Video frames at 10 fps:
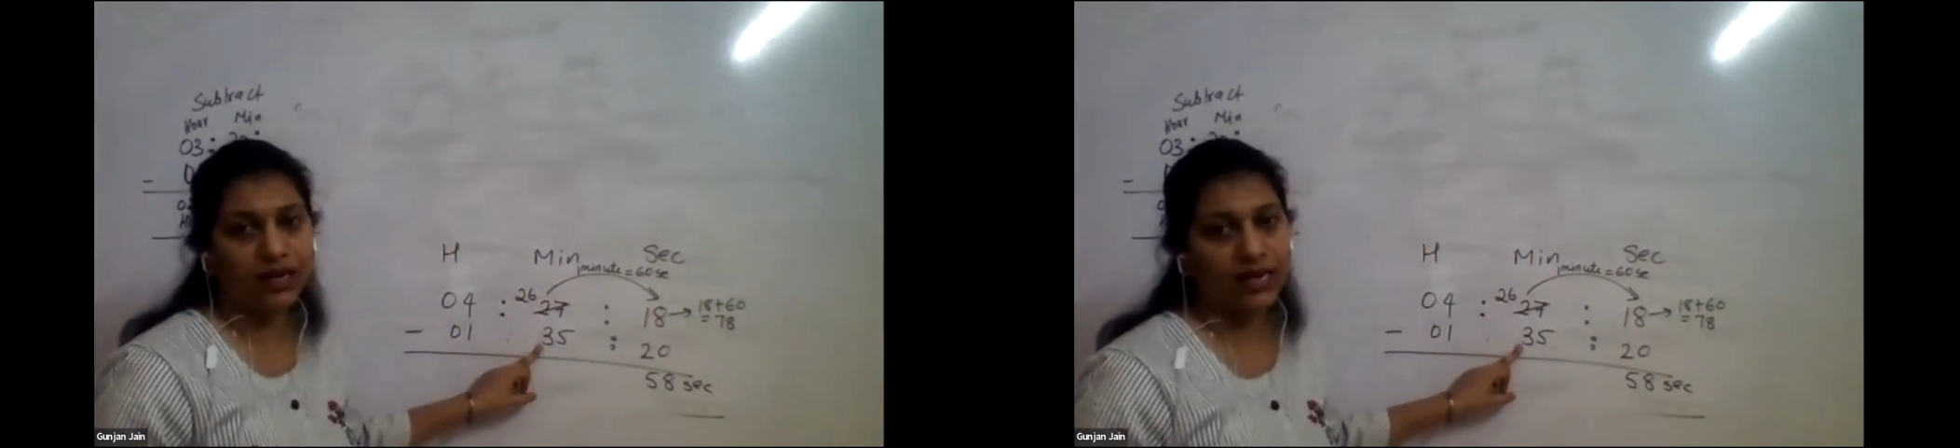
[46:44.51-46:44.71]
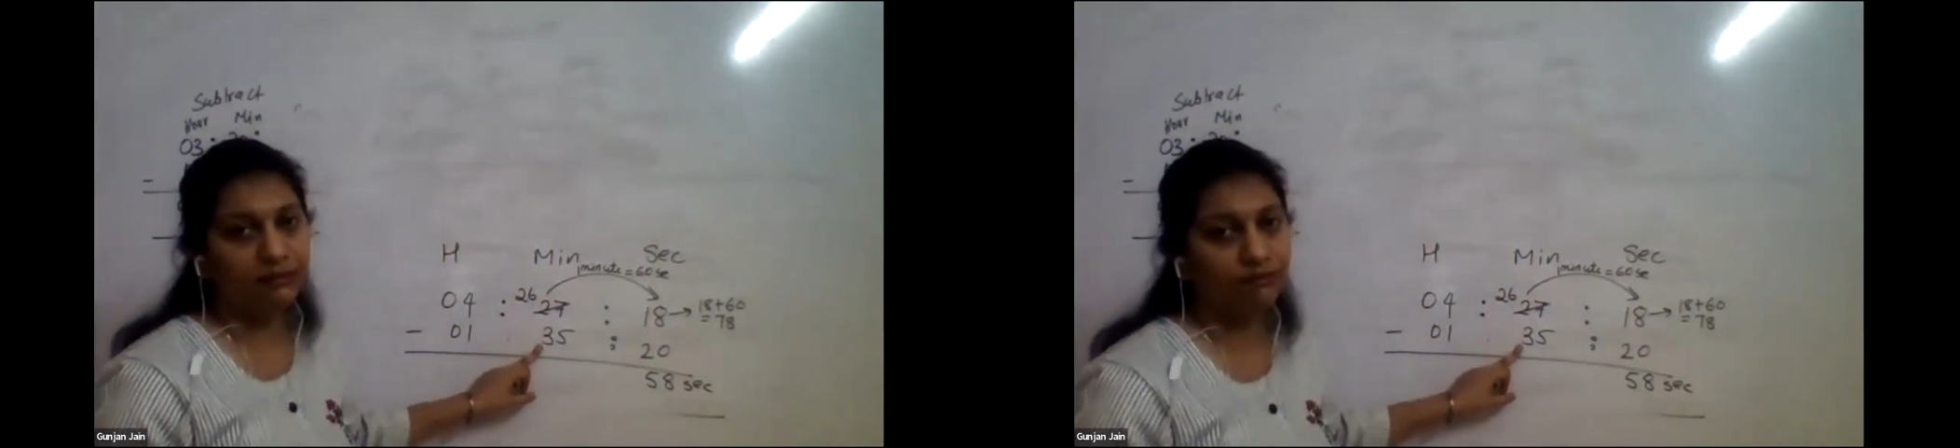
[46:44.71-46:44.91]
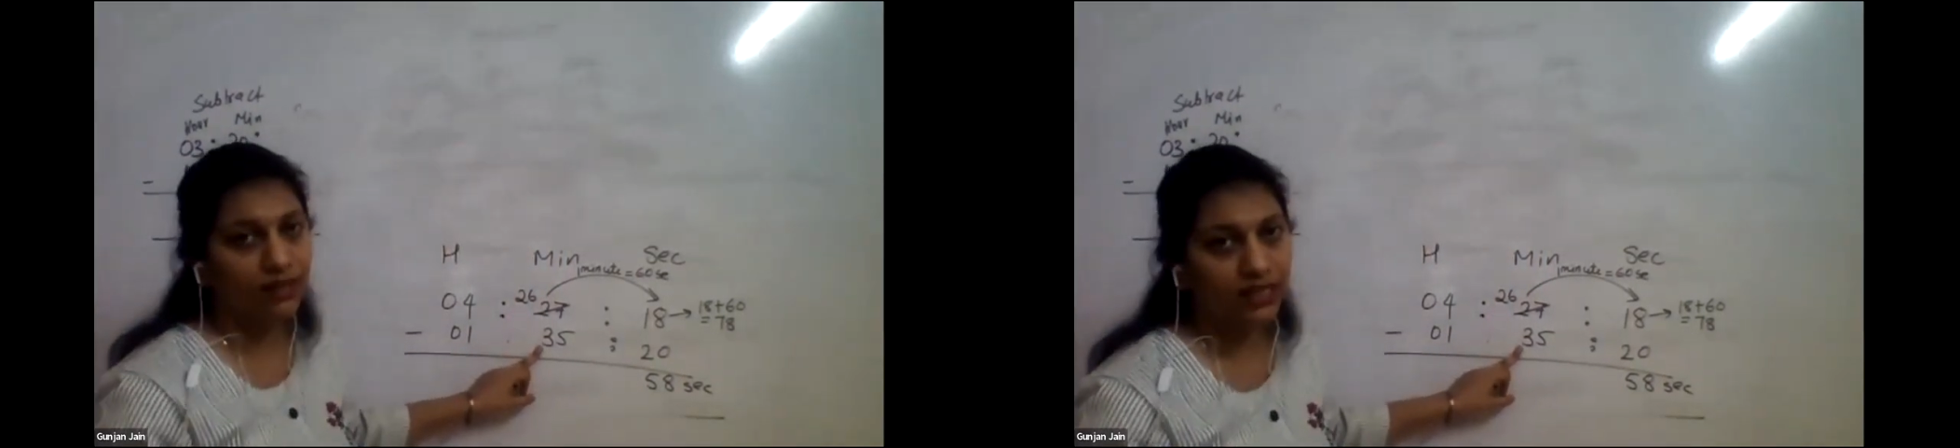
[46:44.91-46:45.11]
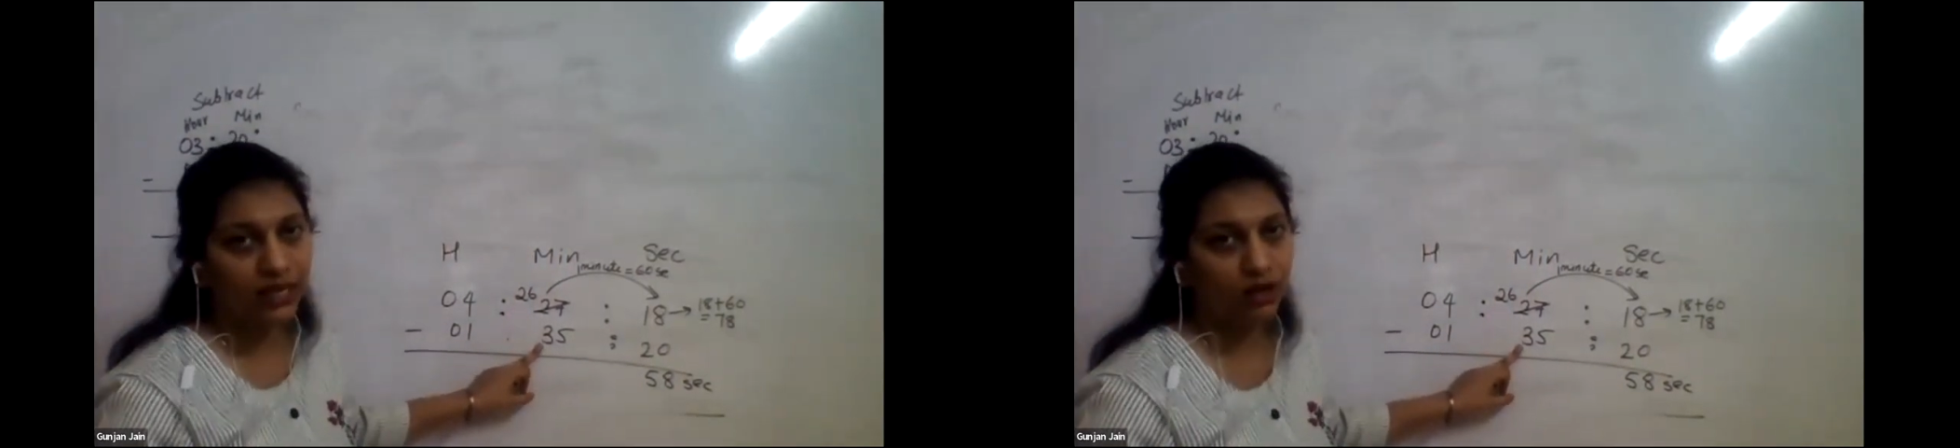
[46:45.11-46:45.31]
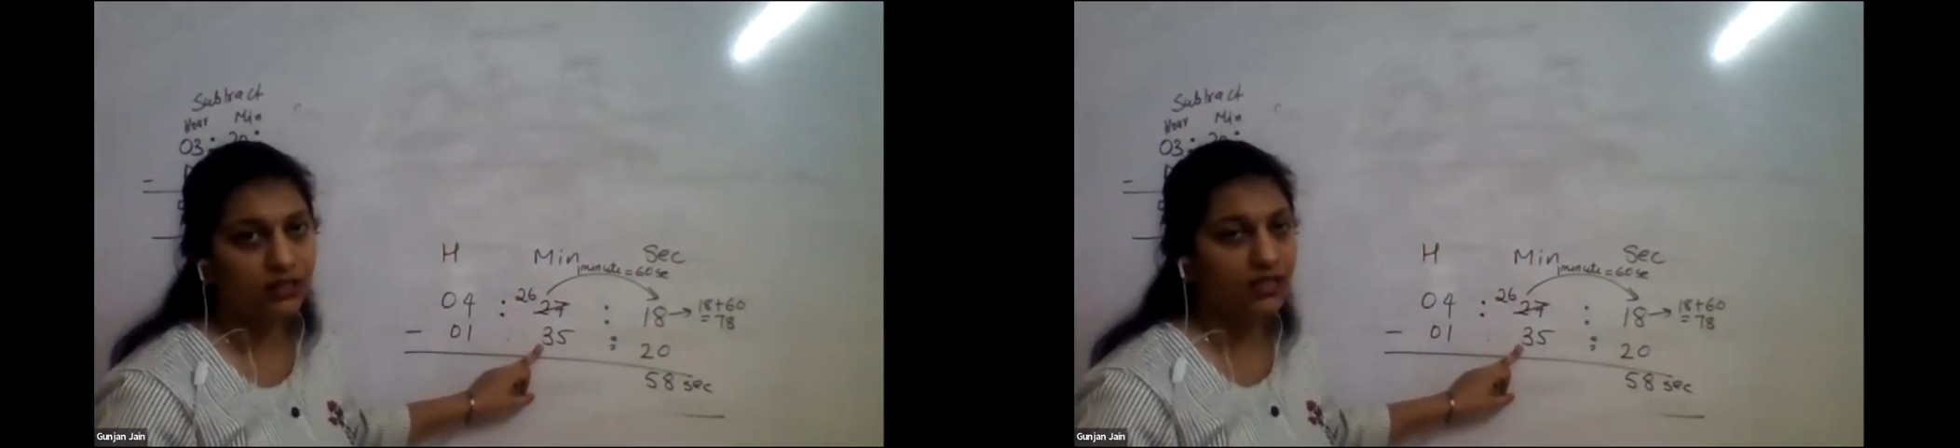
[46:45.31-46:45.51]
again we
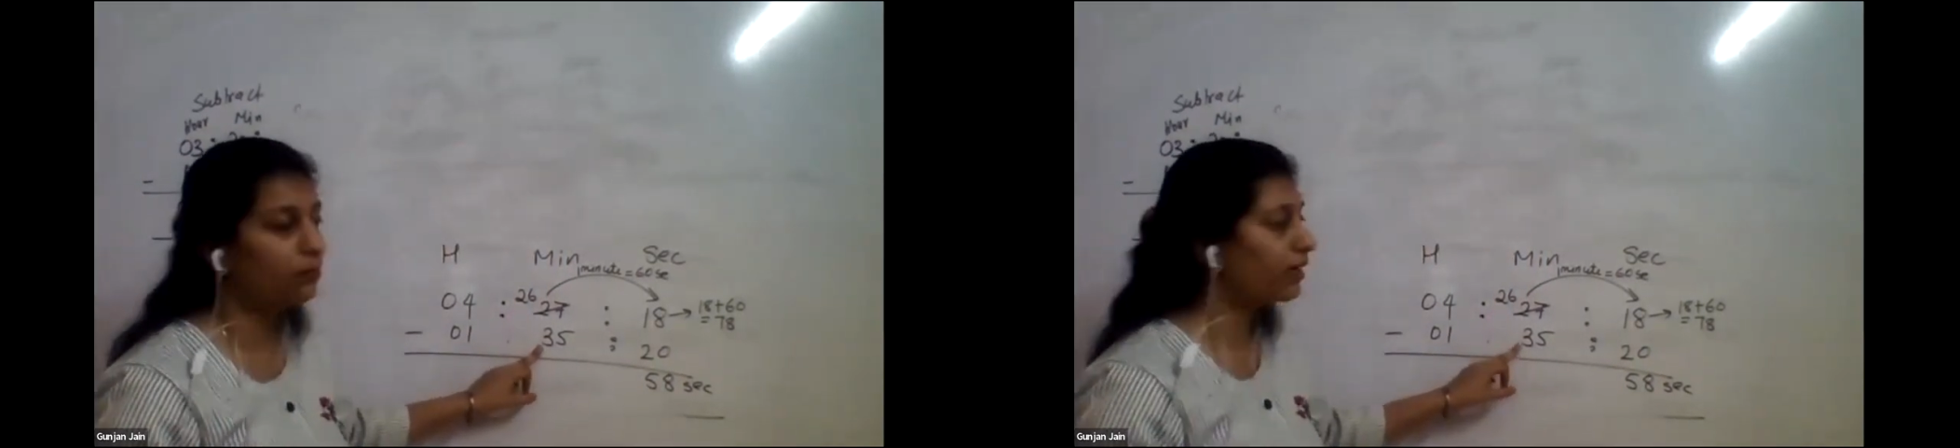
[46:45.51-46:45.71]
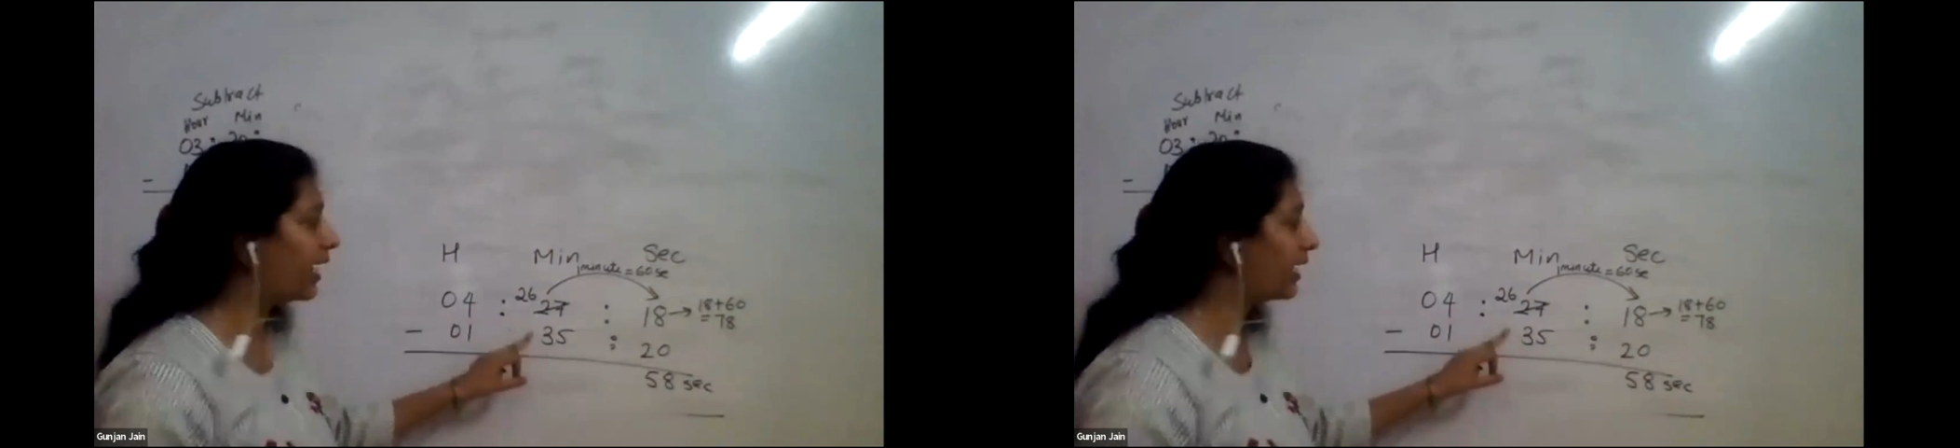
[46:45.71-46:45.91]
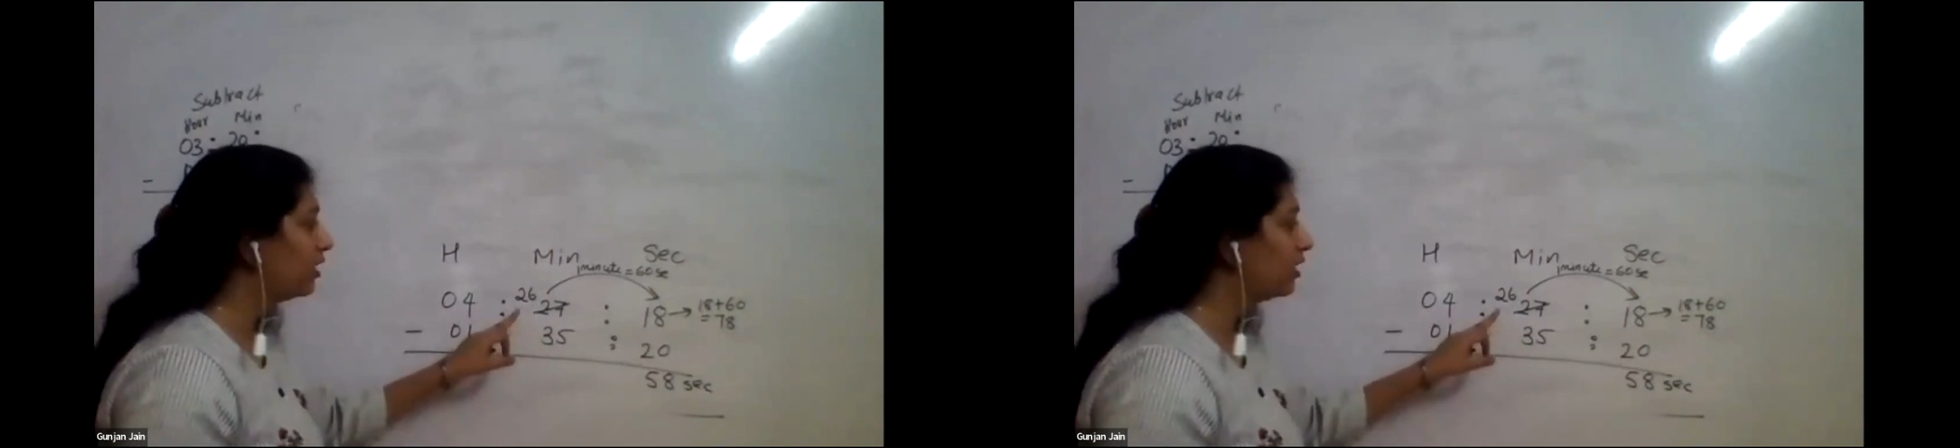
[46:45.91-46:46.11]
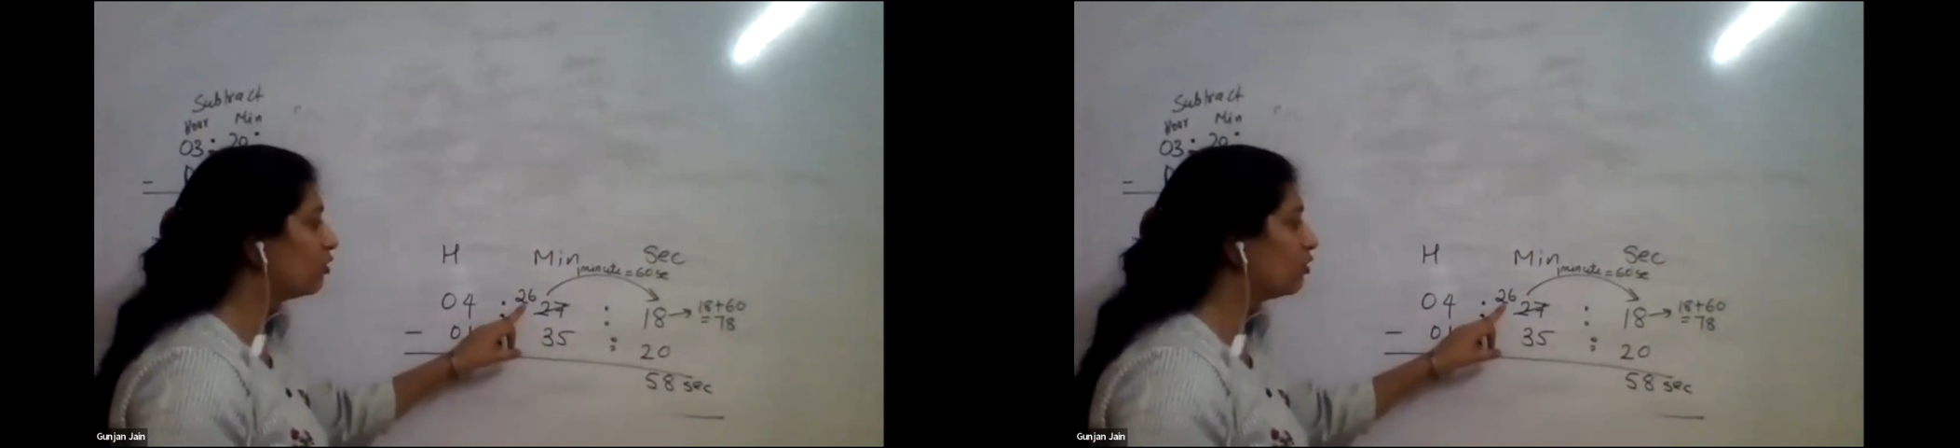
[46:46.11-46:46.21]
cannot subtract.